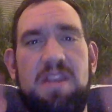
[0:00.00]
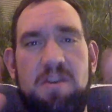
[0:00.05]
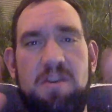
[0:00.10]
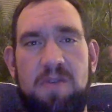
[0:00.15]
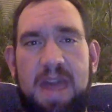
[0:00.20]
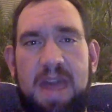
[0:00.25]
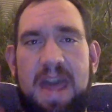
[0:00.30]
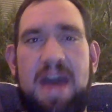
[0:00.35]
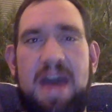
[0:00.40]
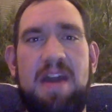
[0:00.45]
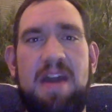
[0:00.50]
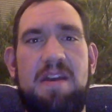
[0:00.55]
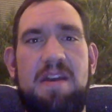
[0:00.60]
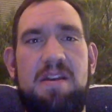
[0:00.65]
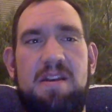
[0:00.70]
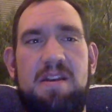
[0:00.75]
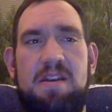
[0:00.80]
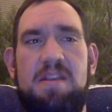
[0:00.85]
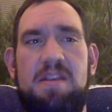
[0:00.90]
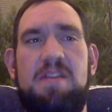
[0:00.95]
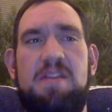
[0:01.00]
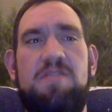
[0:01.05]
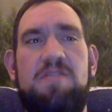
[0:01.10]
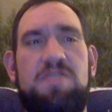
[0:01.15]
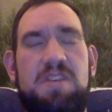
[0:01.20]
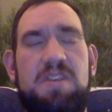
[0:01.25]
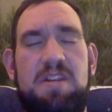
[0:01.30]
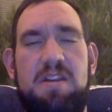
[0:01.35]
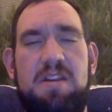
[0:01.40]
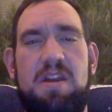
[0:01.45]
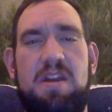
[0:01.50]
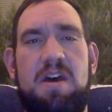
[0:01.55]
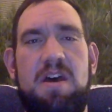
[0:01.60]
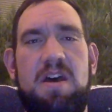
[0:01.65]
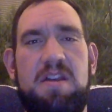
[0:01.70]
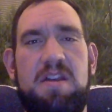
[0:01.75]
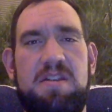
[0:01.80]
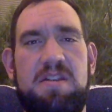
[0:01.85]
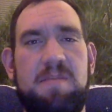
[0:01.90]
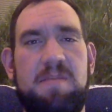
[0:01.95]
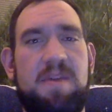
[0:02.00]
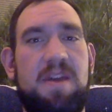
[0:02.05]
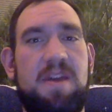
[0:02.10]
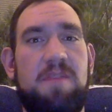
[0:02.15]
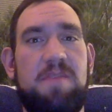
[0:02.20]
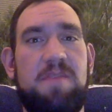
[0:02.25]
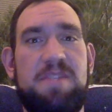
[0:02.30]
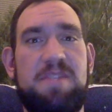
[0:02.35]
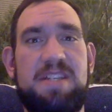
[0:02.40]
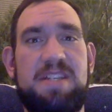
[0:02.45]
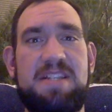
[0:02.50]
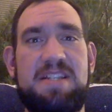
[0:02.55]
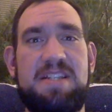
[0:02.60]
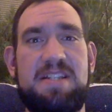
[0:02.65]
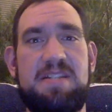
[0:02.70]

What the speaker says: resistance bands,